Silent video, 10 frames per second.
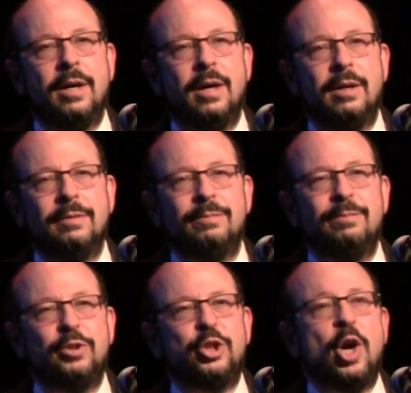uh,
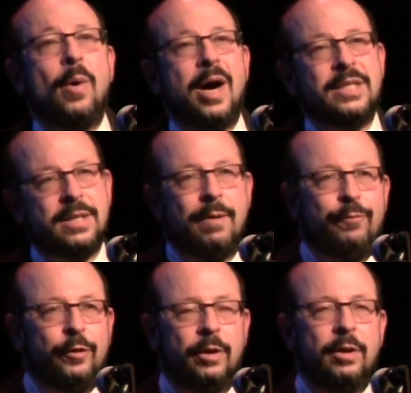show us
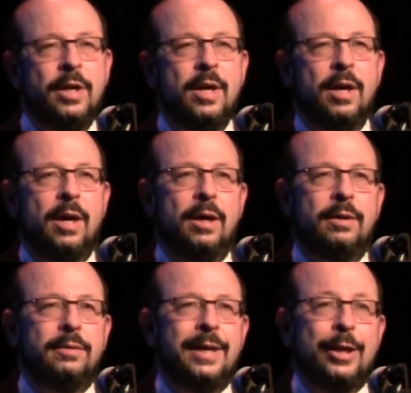up for
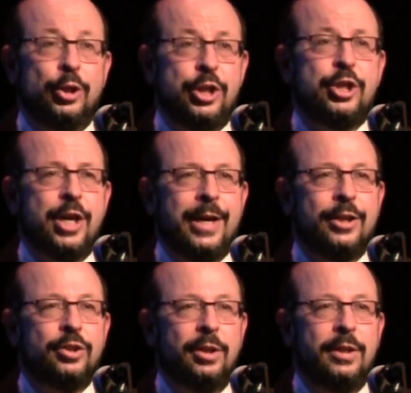uh, energy
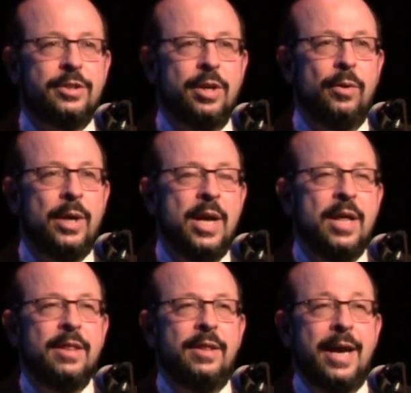change, right? So
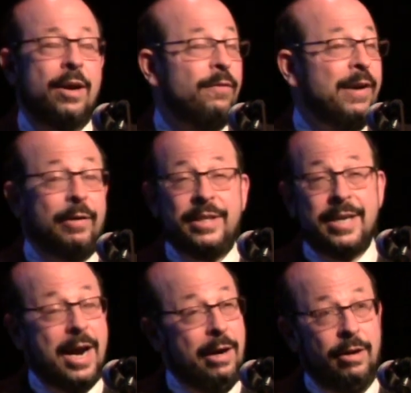they're very
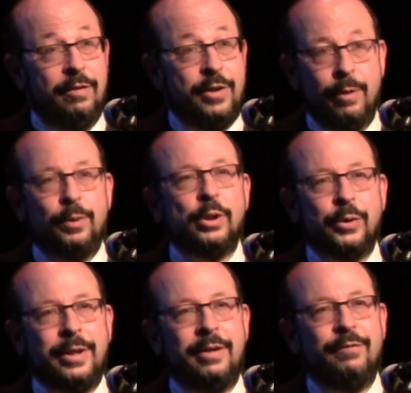tired of their
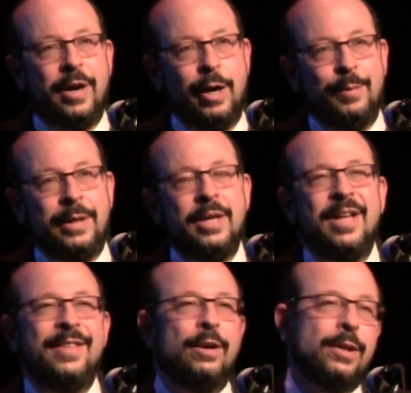polluted environment.
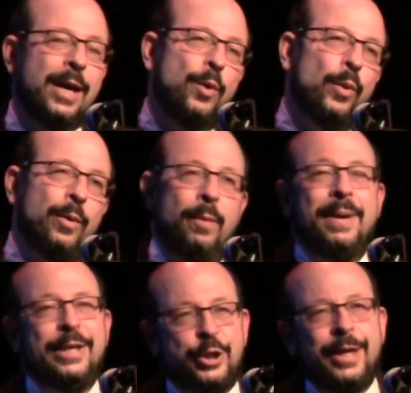They're like we were,
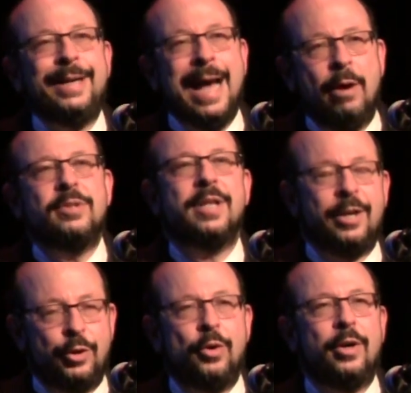Beijing now is
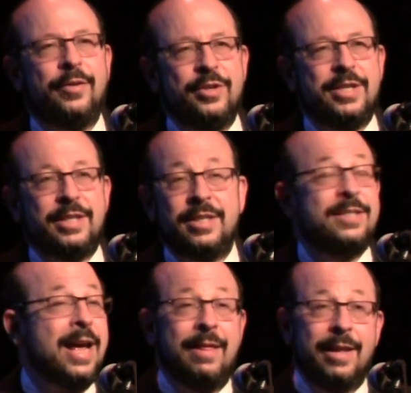like New York in the
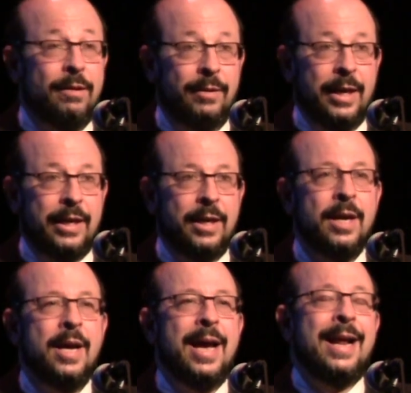sixties, and they don't like it.
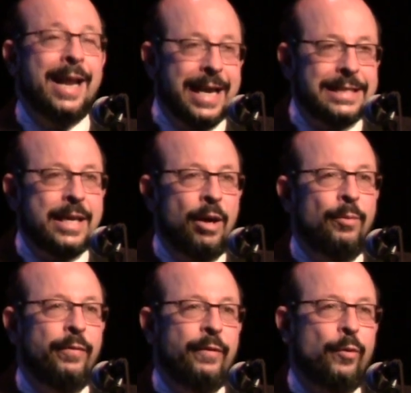And yes, they are
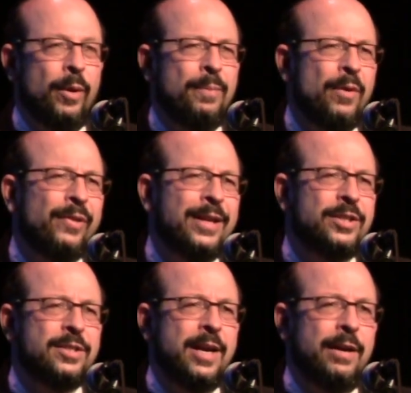moving forward both
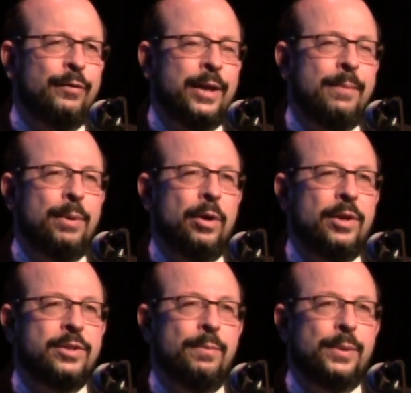legislatively but
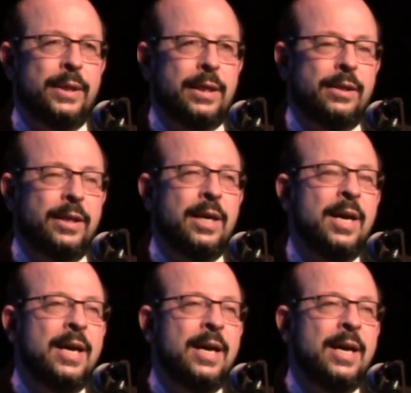also politically.